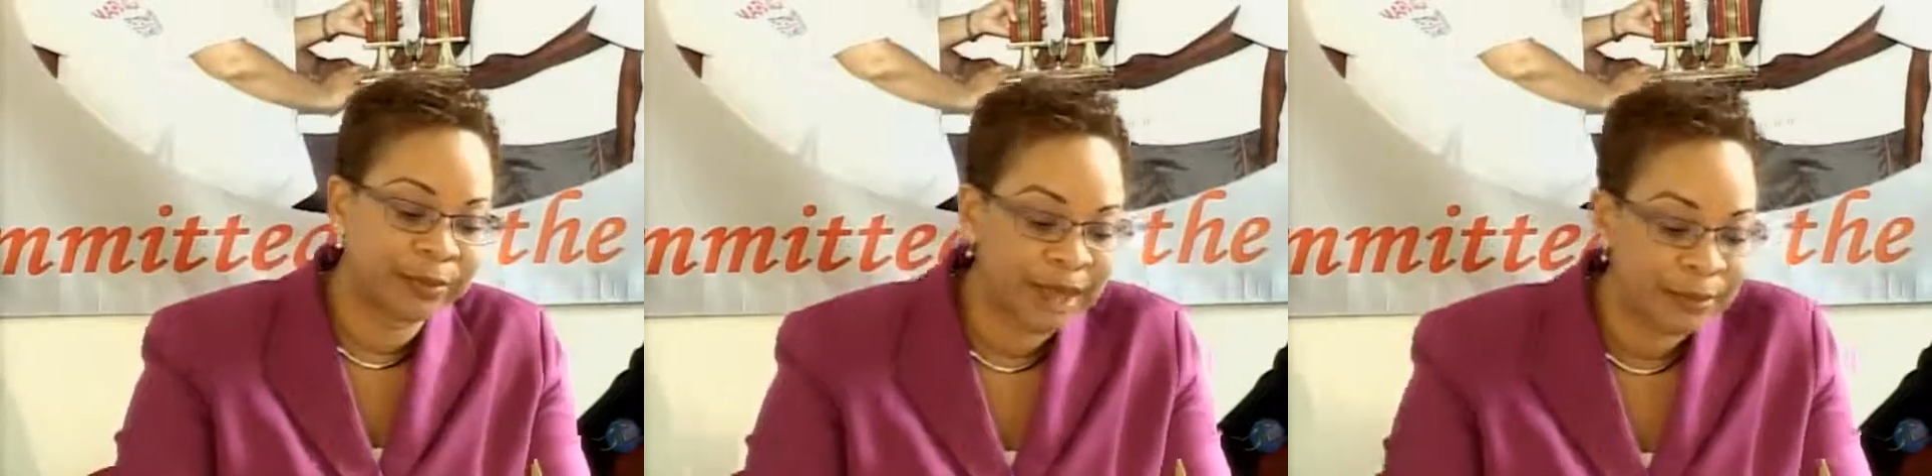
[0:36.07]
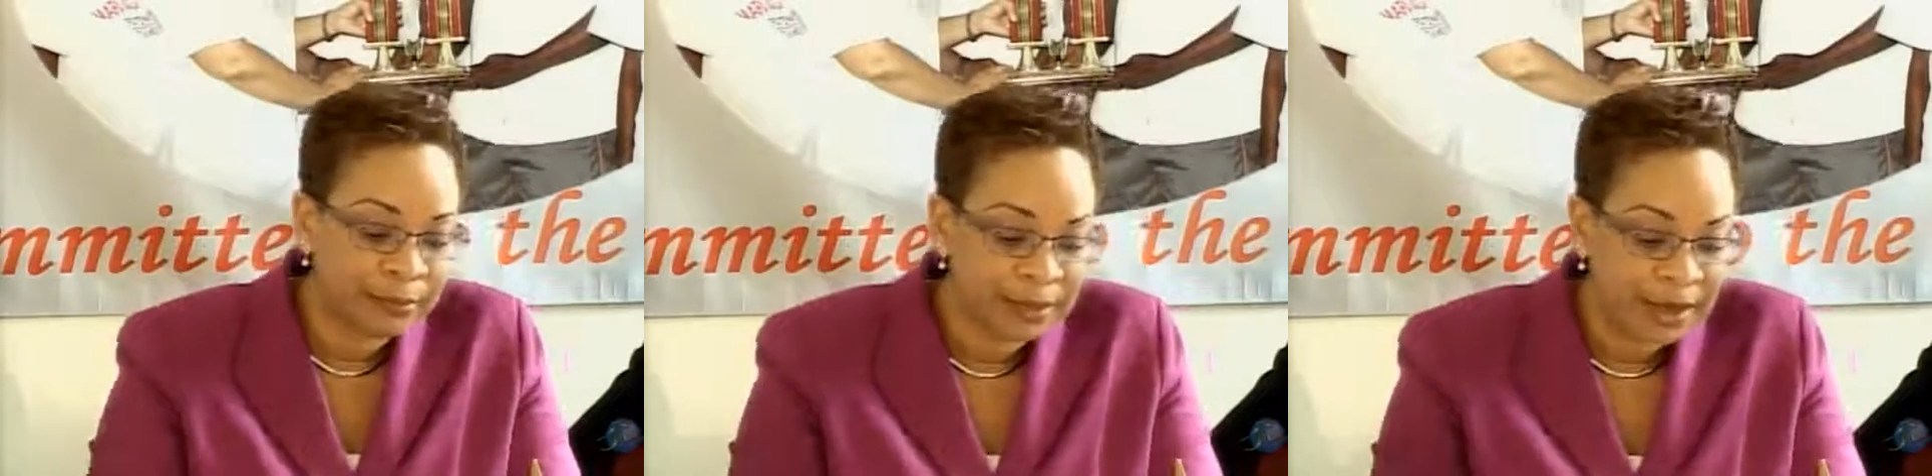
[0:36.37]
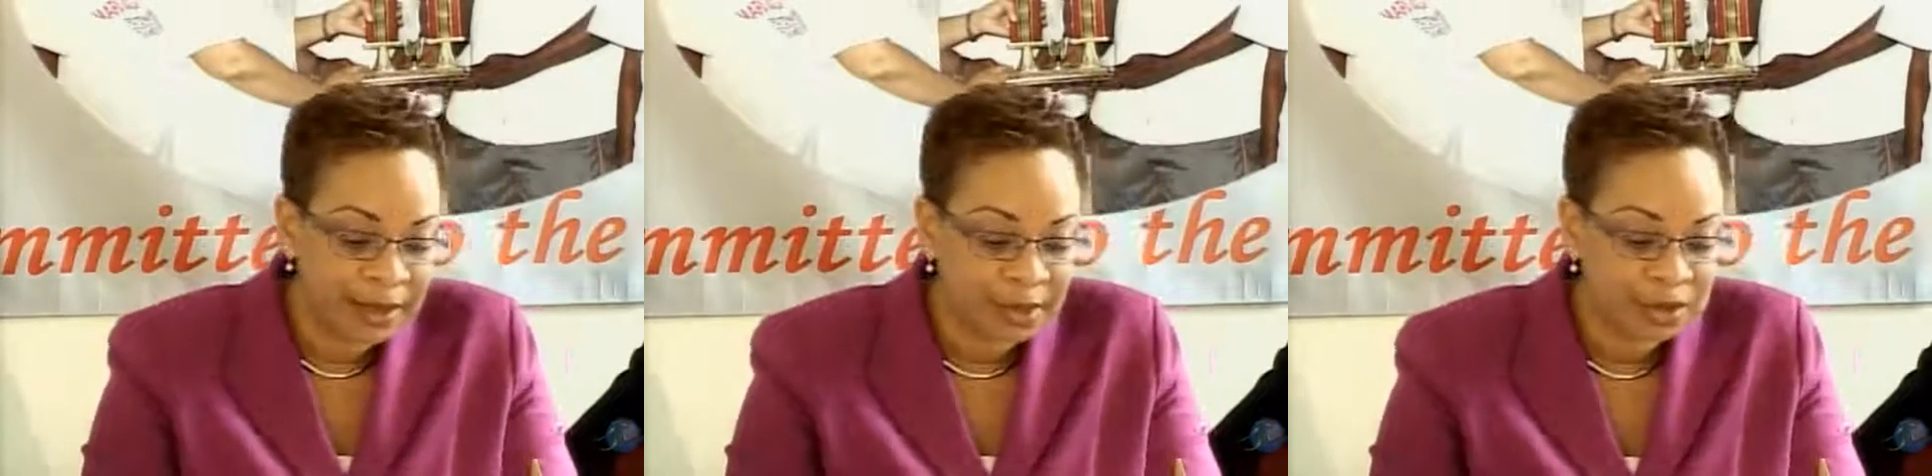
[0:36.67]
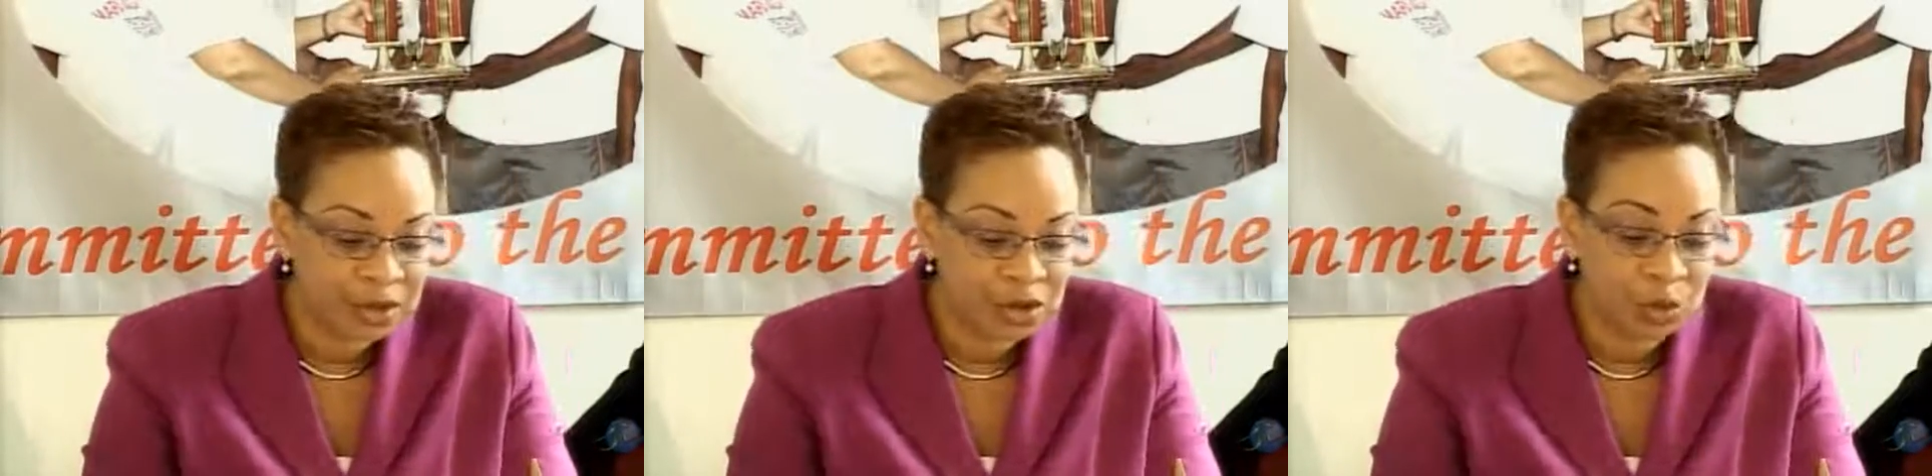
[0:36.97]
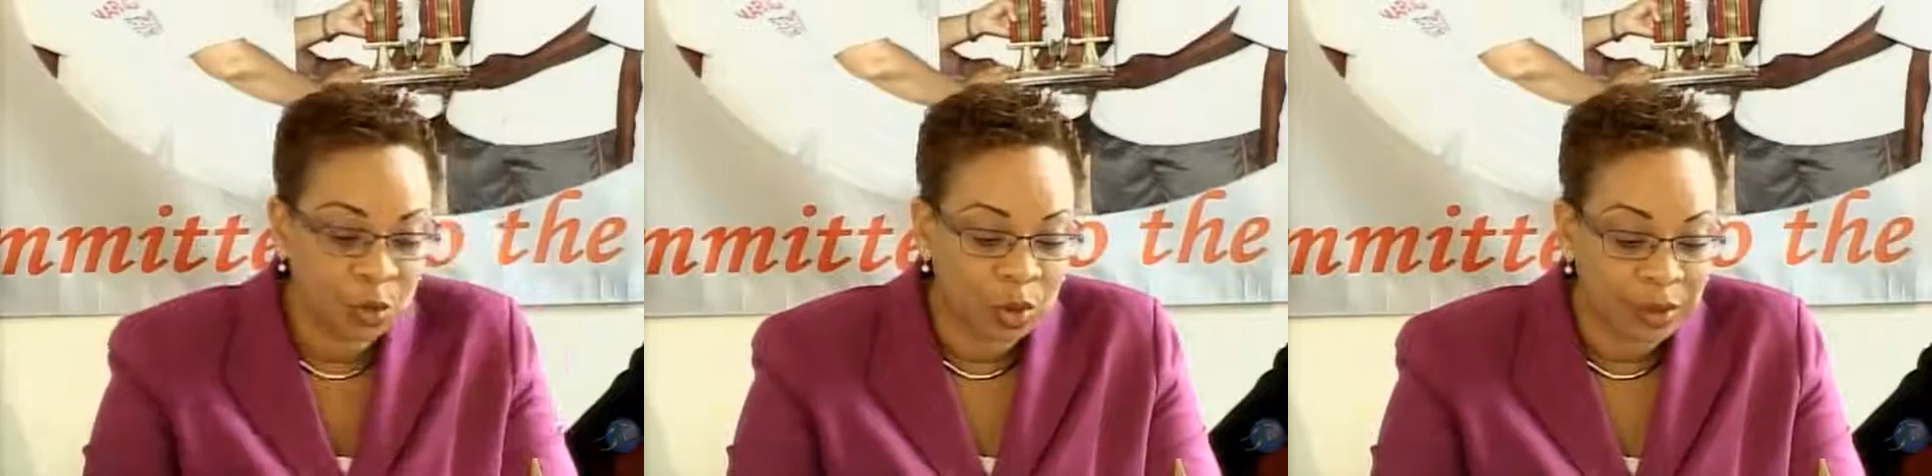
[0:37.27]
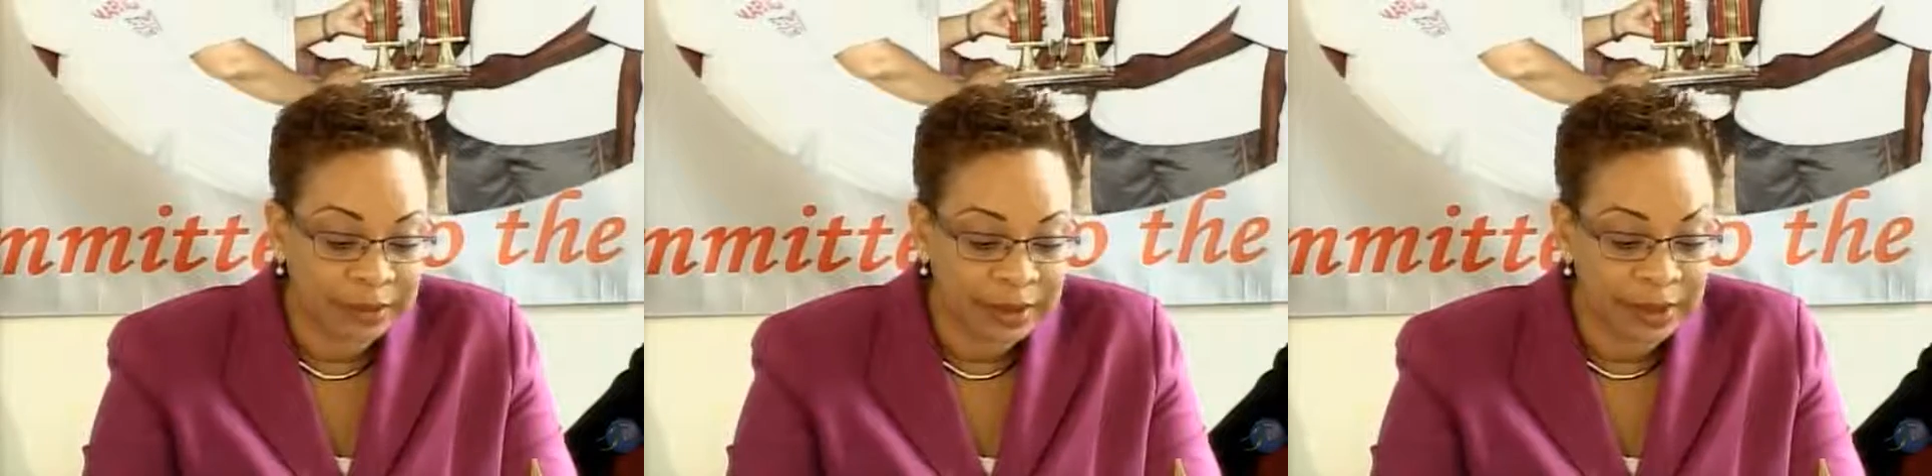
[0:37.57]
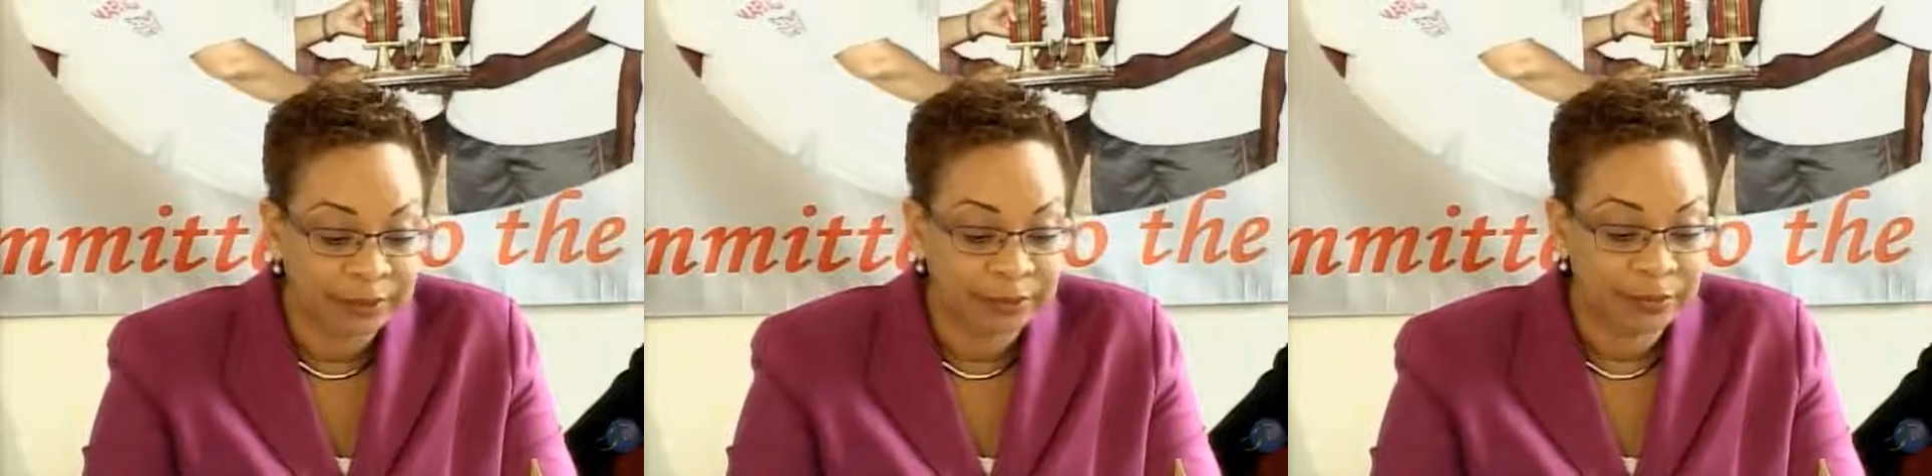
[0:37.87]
being made toward me,